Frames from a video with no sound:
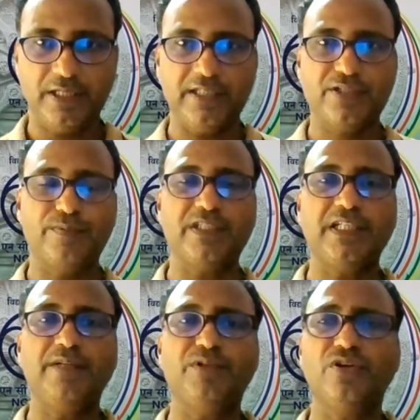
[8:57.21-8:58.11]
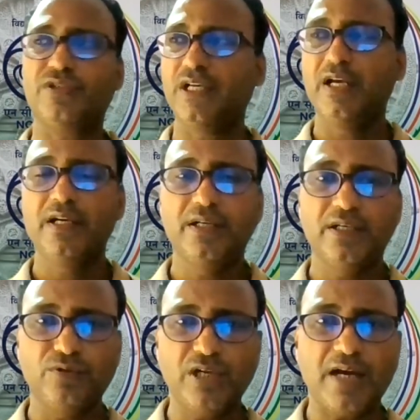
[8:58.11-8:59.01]
and especially because
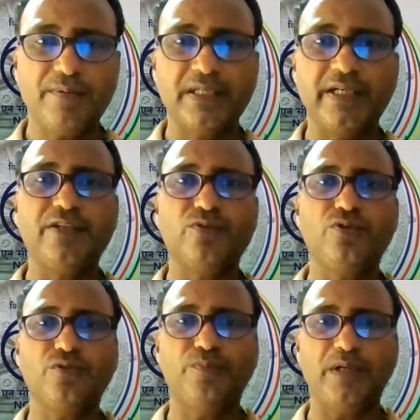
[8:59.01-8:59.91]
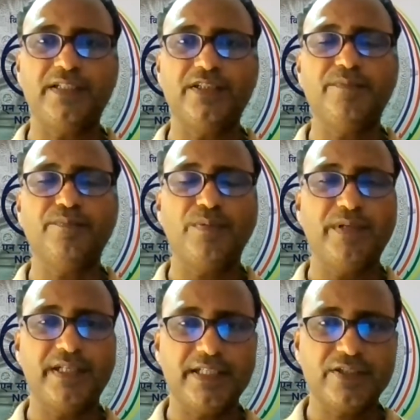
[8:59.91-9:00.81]
we will have a great role to play in the
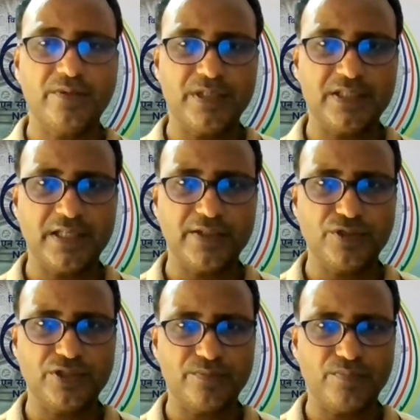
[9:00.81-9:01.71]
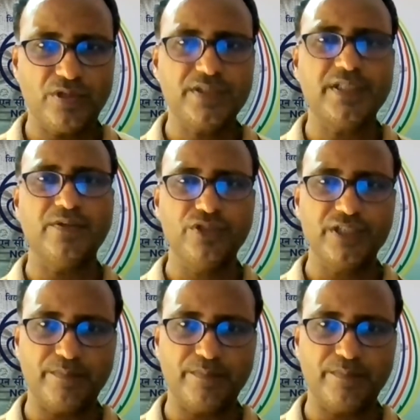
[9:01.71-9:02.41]
implementation of National Education Policy, and which